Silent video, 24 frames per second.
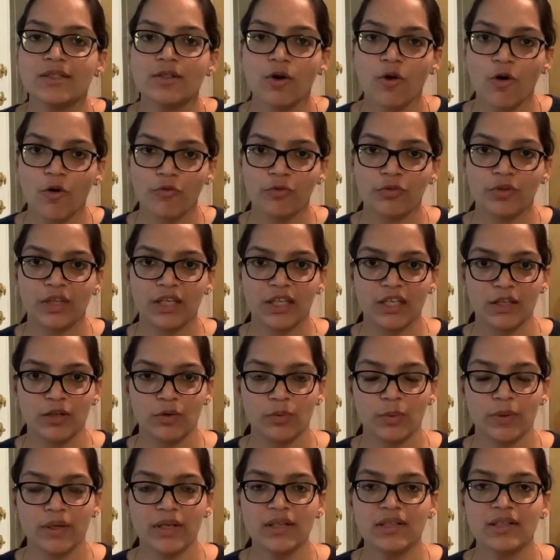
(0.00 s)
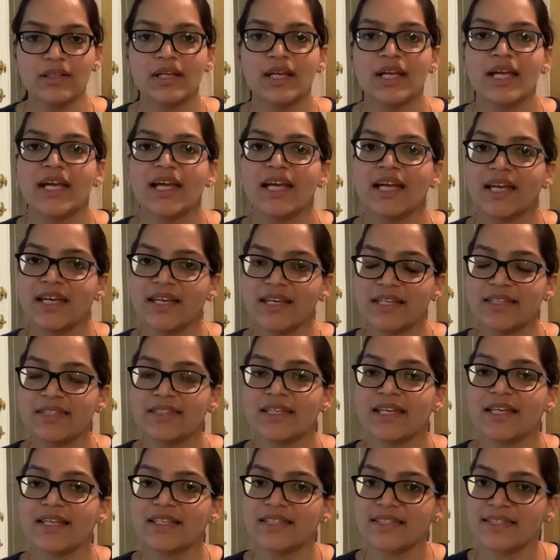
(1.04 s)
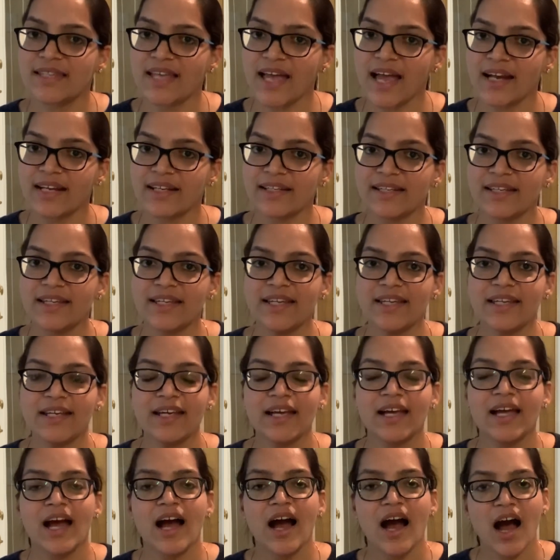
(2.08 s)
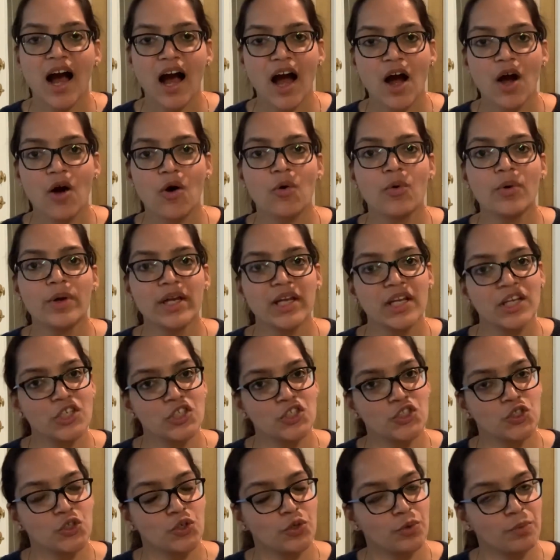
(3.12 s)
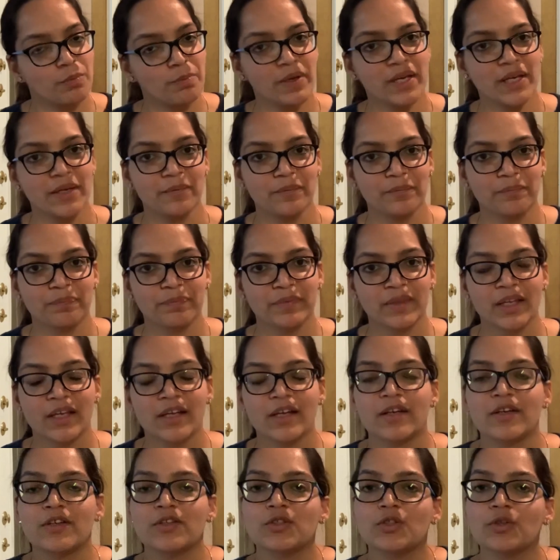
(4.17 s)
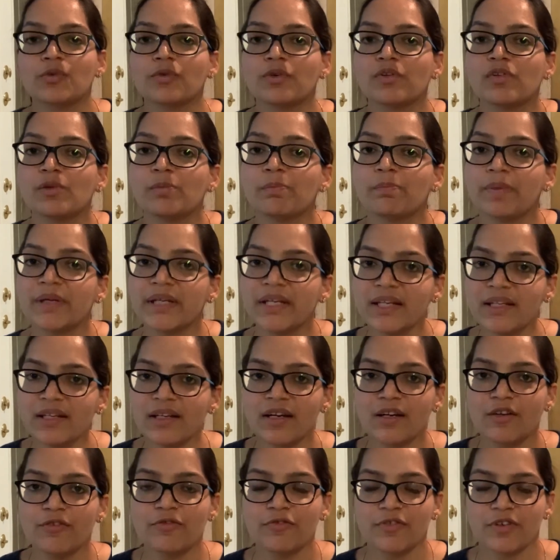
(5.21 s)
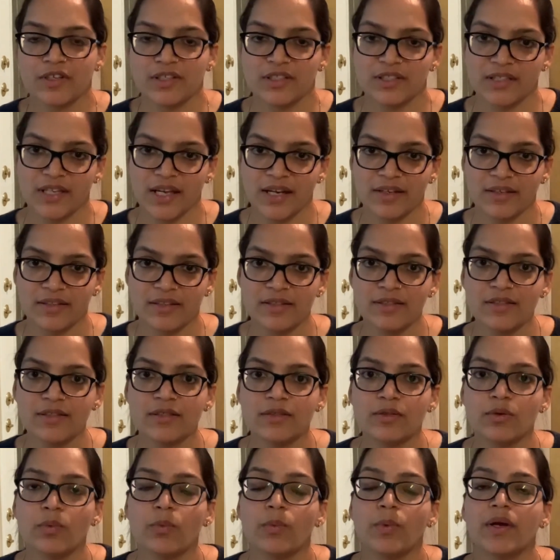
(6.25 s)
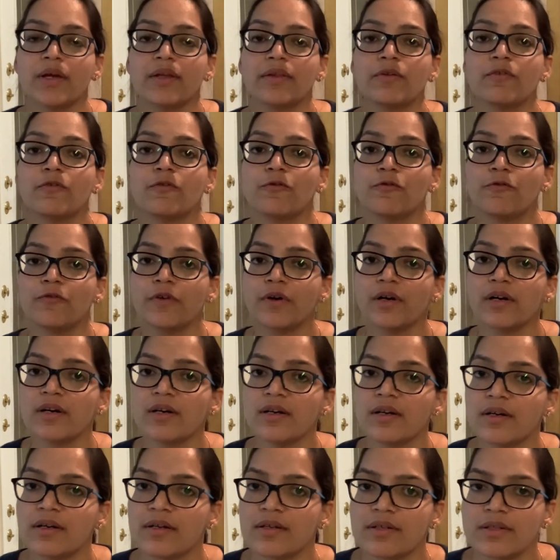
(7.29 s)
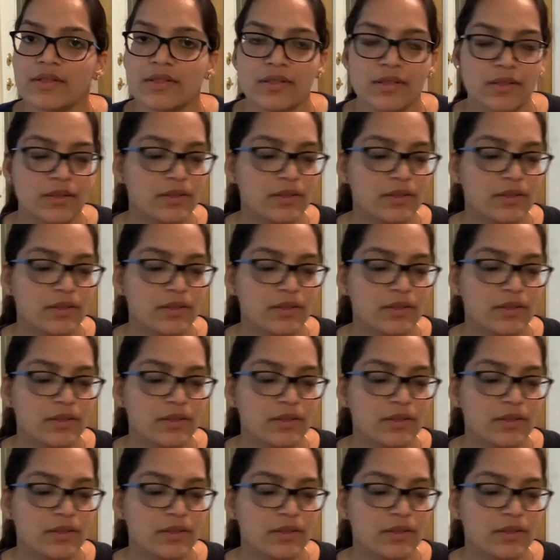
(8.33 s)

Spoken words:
of the event is exactly how it should be. So we will begin our first sentence with first.